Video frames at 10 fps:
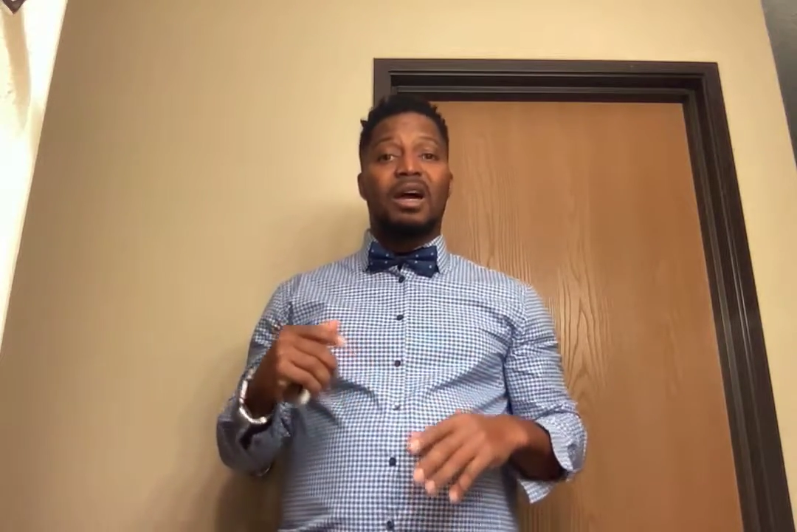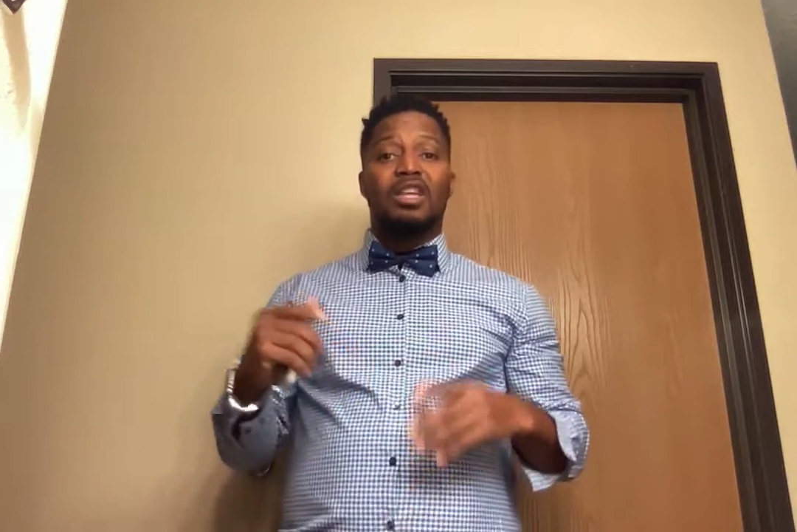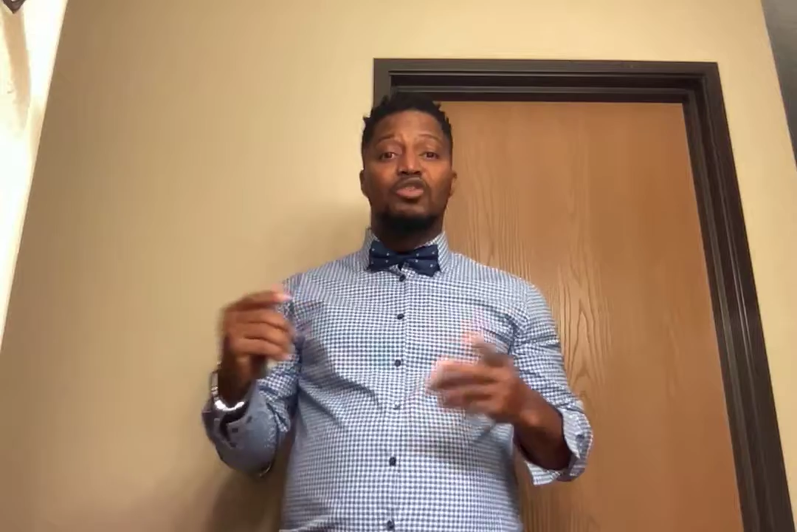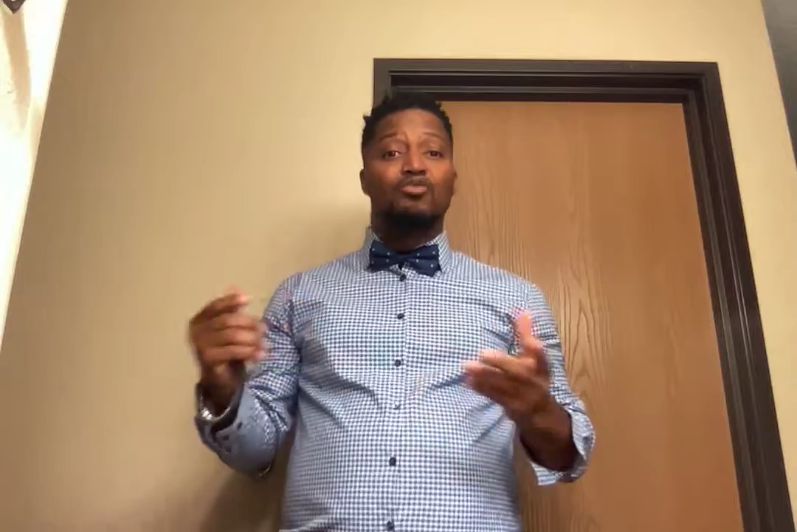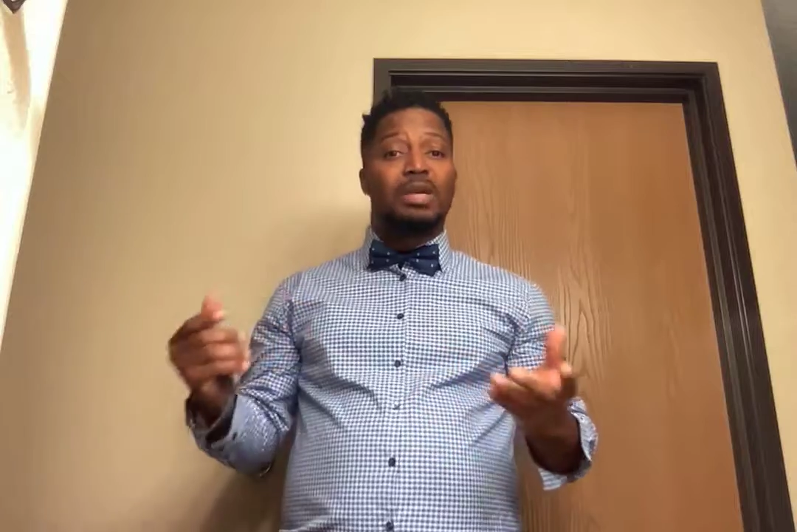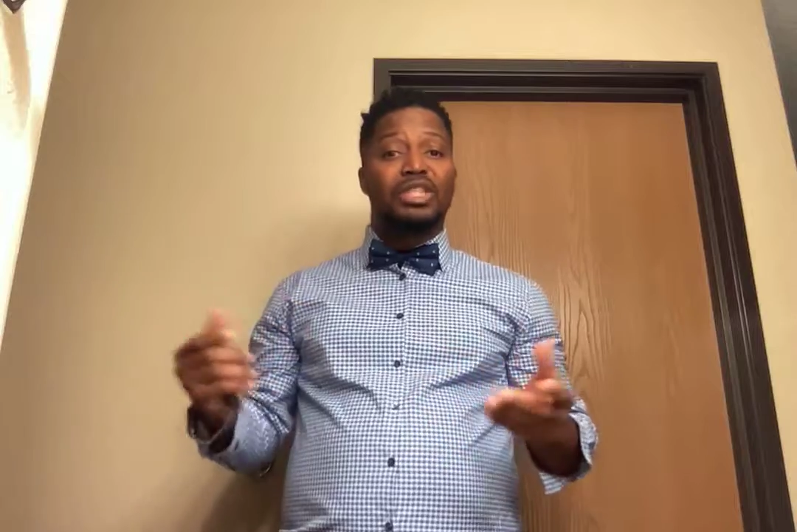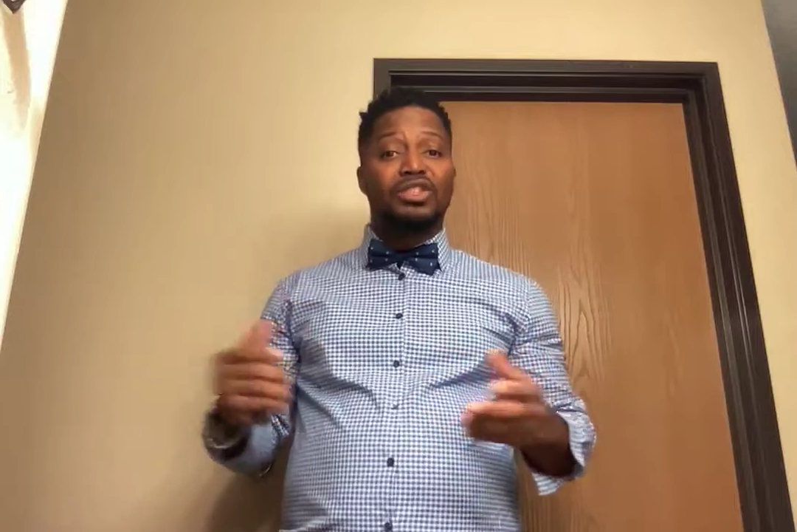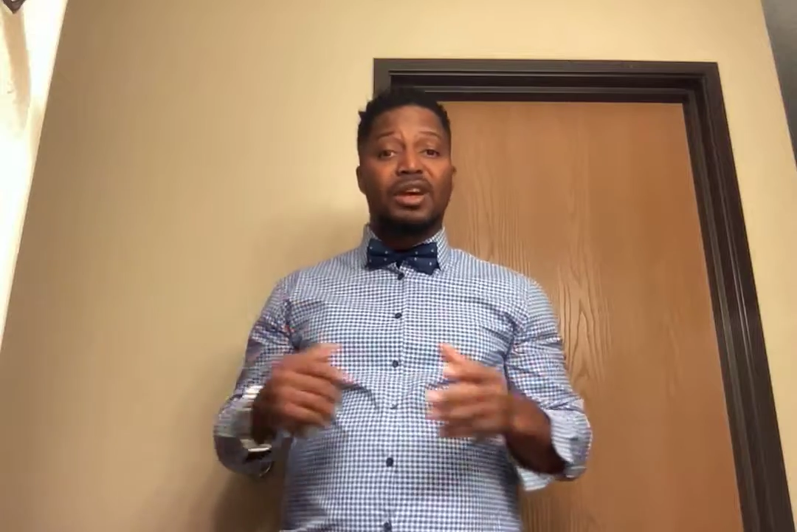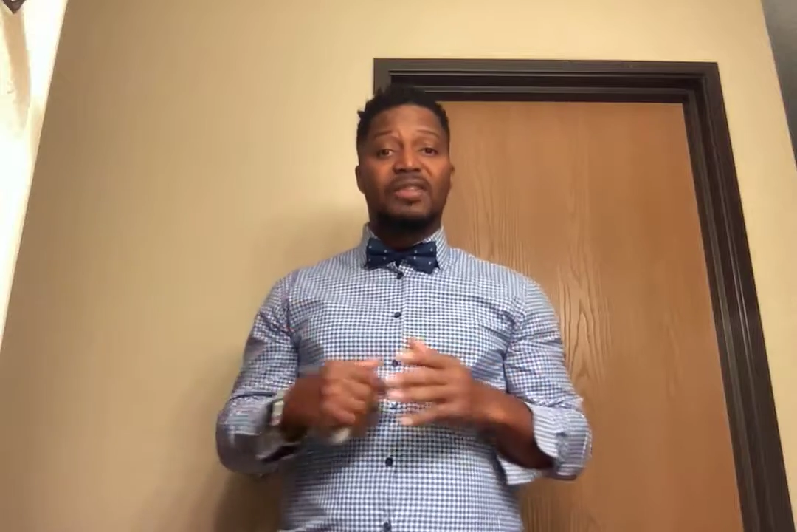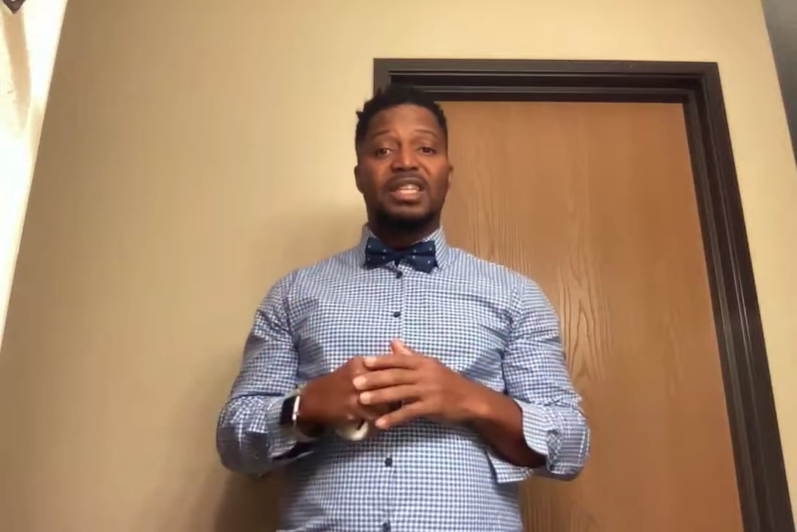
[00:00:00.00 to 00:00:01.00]
human
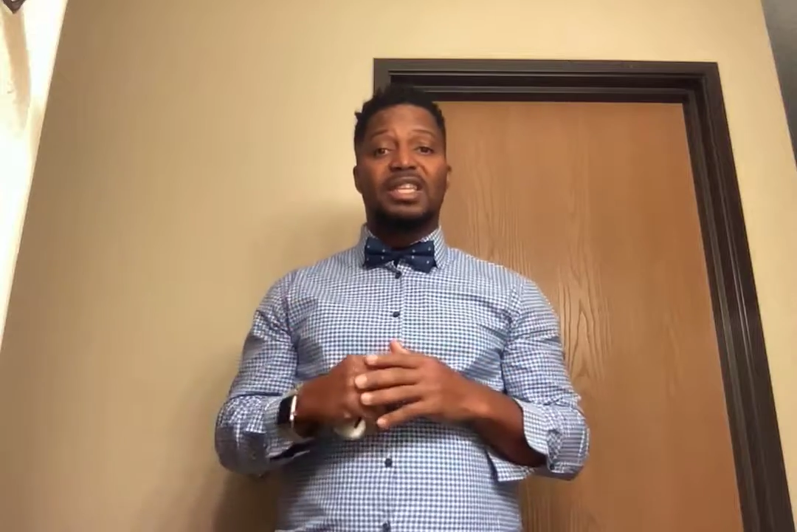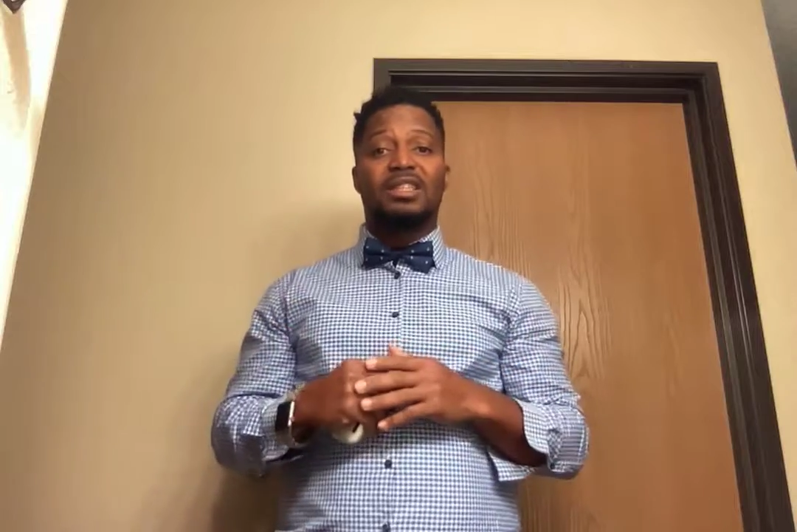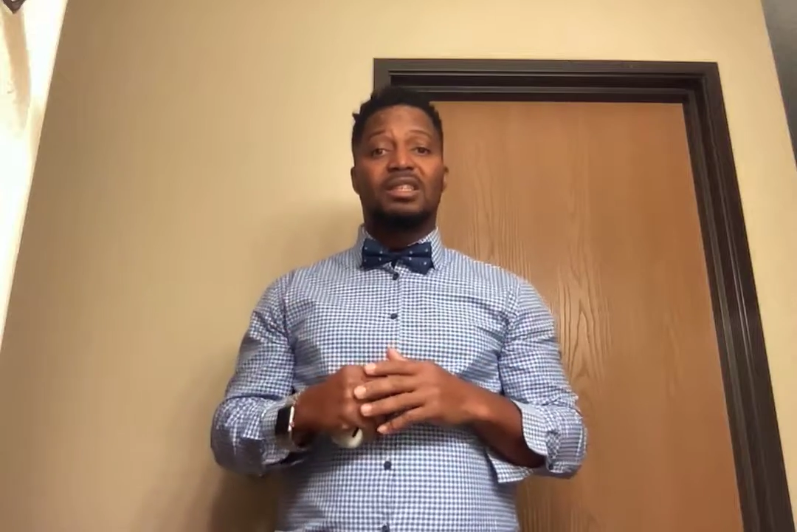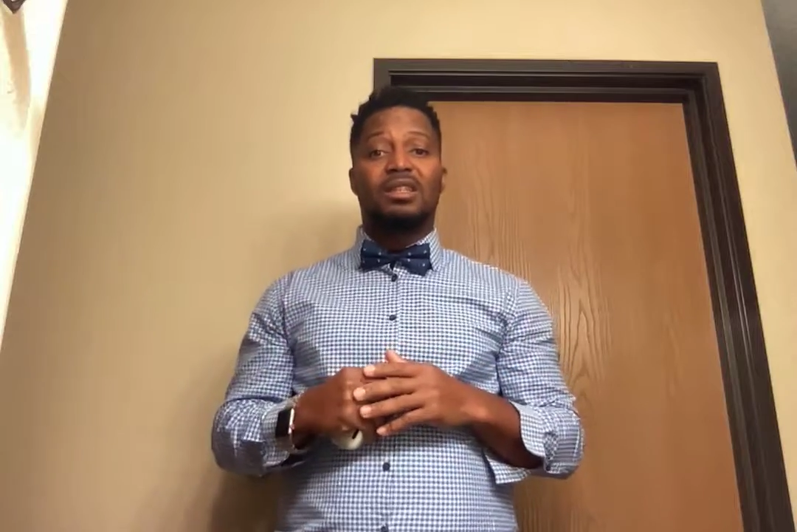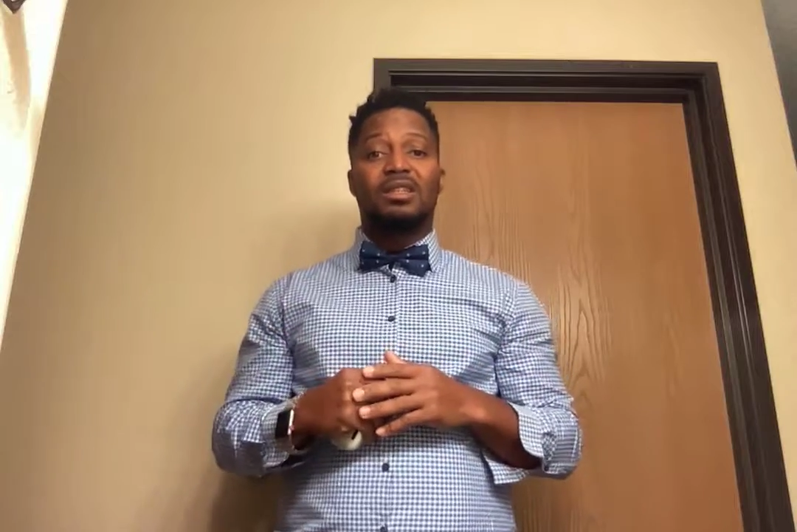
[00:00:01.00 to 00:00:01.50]
trafficking.